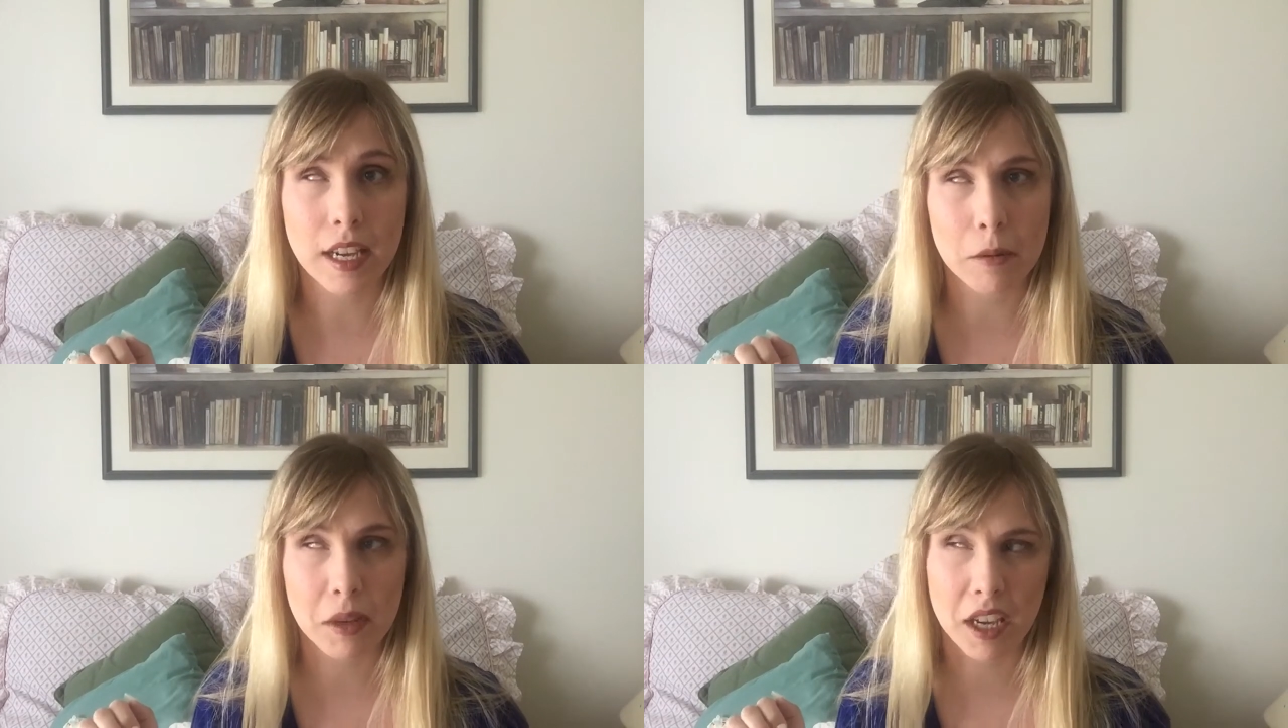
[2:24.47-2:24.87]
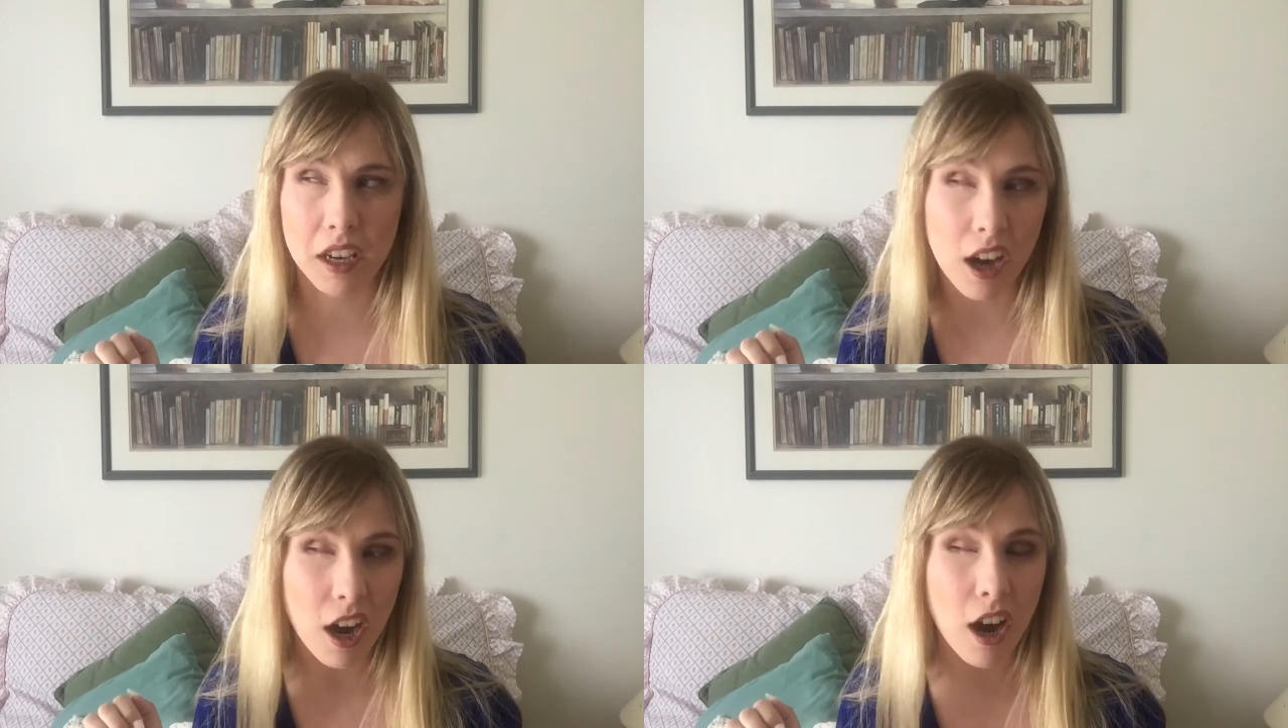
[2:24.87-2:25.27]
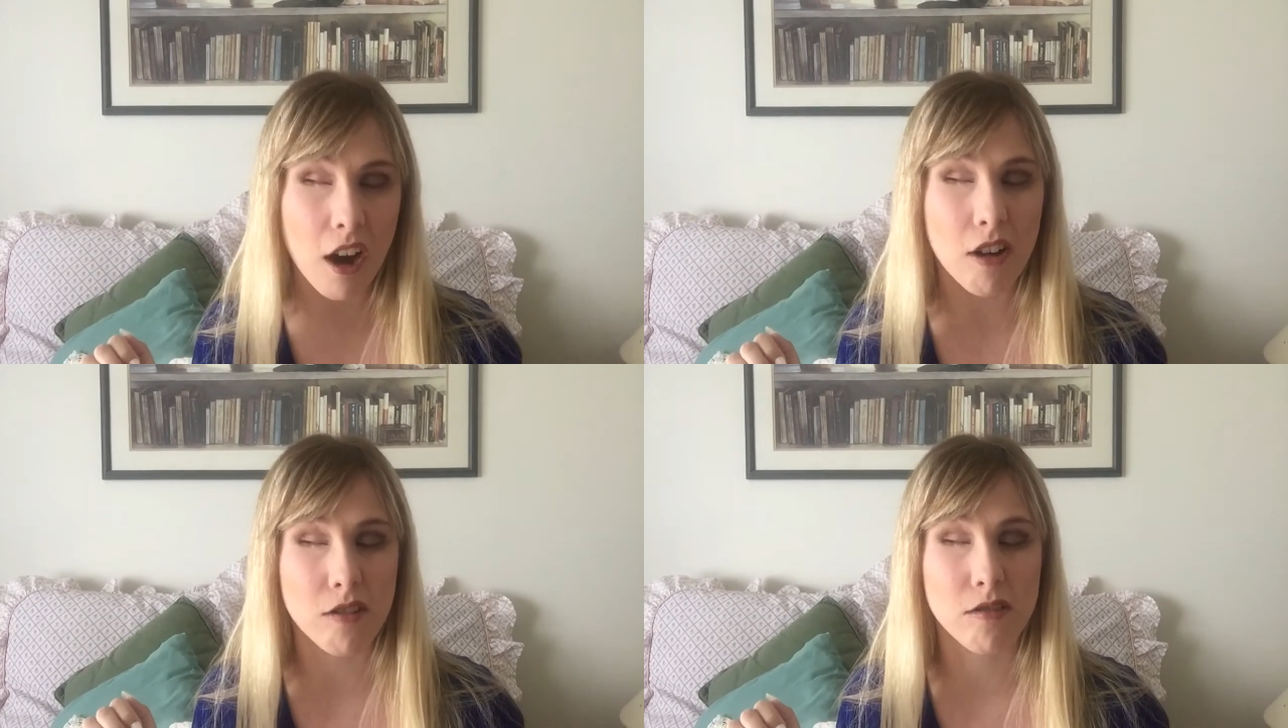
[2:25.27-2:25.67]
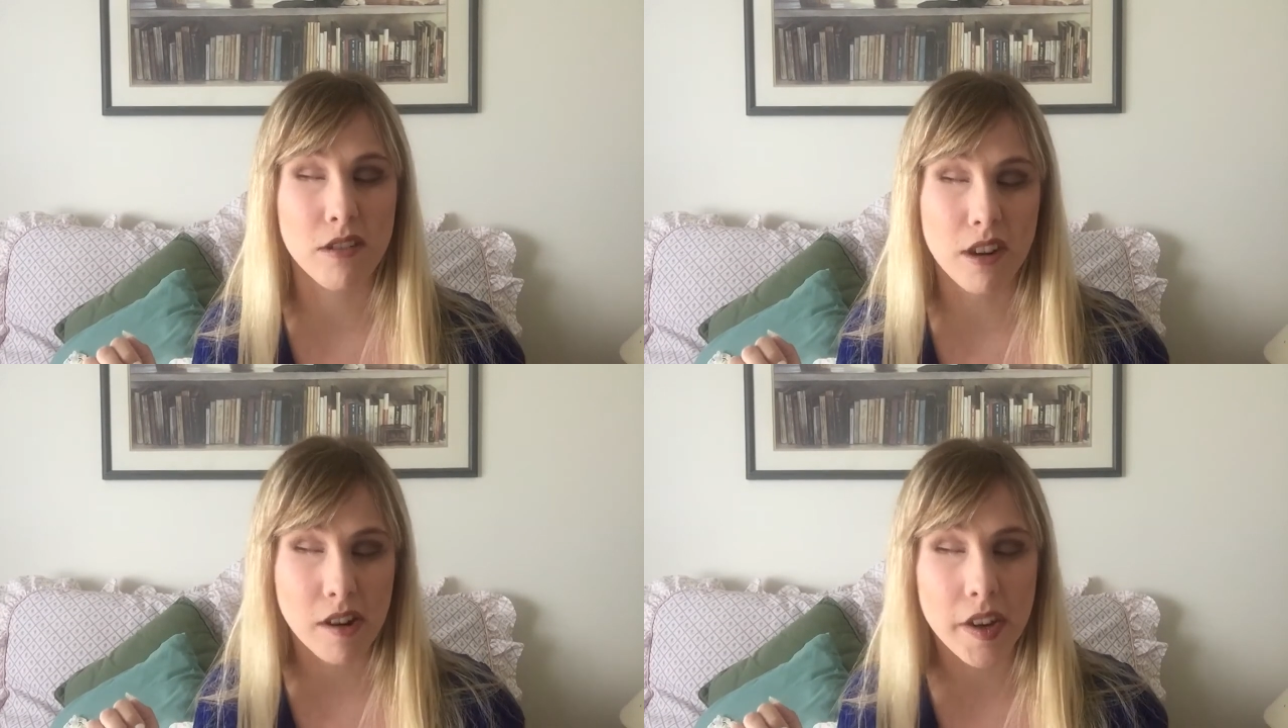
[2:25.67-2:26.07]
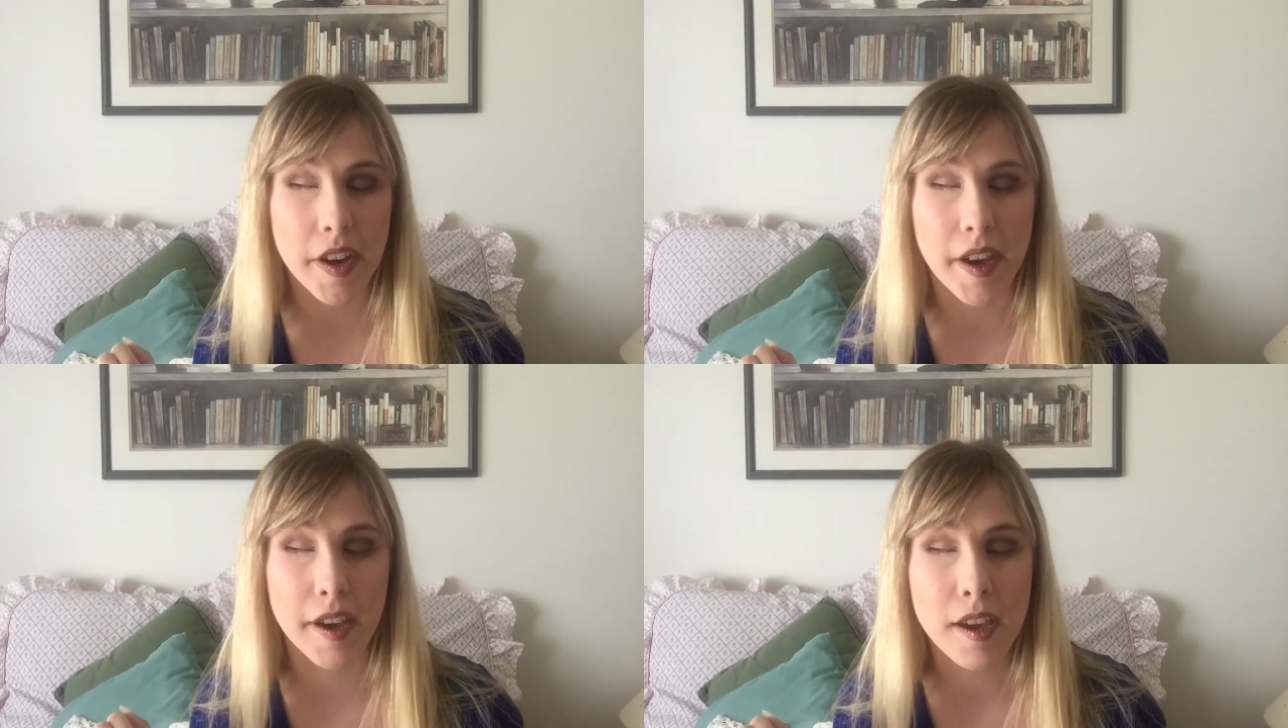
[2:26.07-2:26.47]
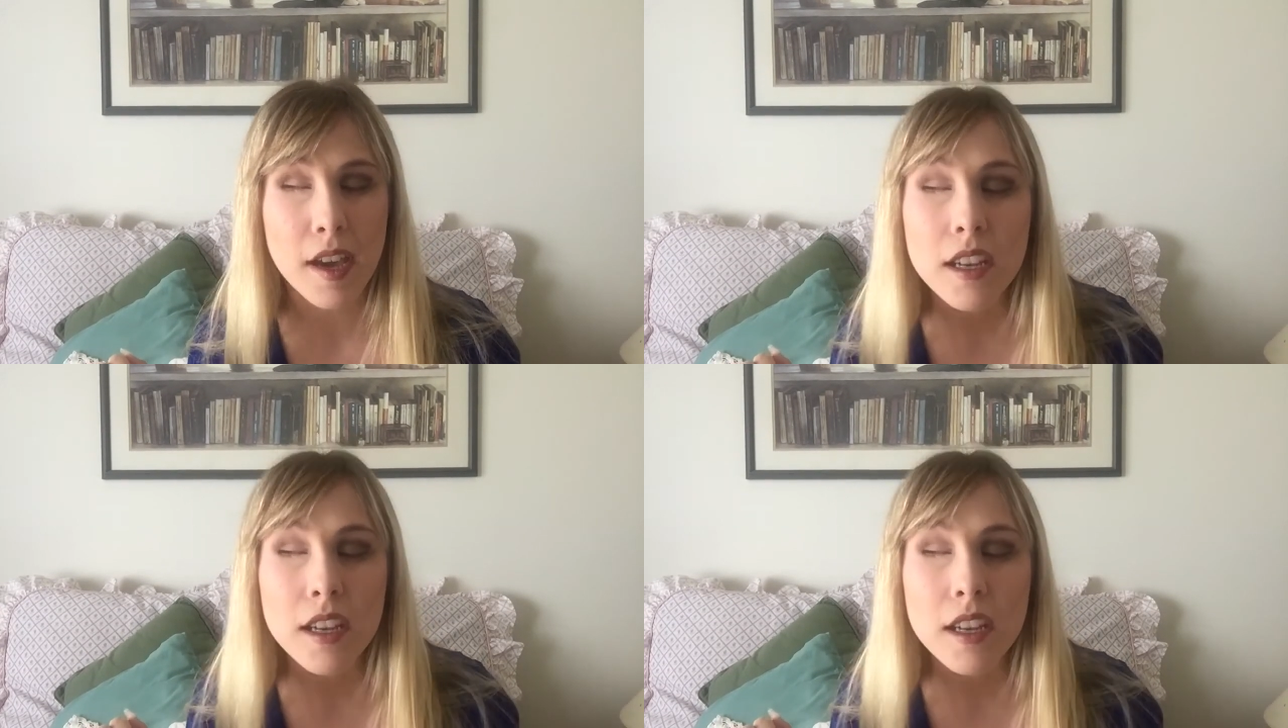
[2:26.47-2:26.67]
and I'm like, oh, okay,